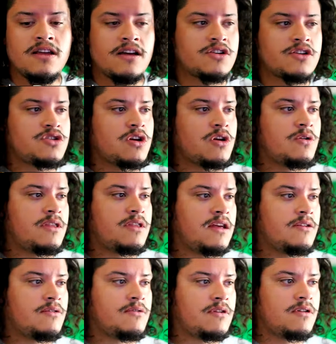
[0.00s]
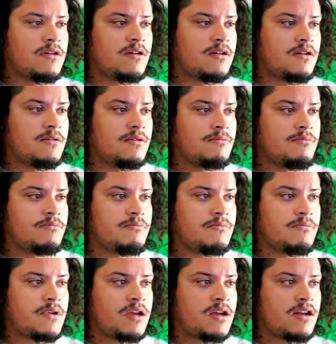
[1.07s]
a show that
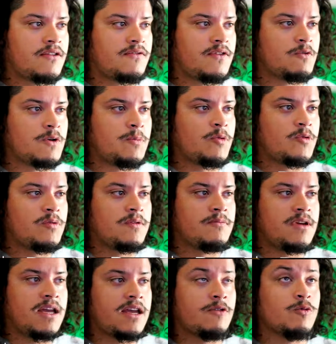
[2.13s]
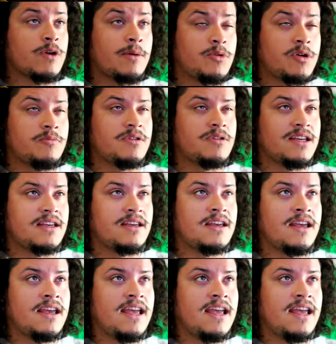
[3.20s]
kind of irreparably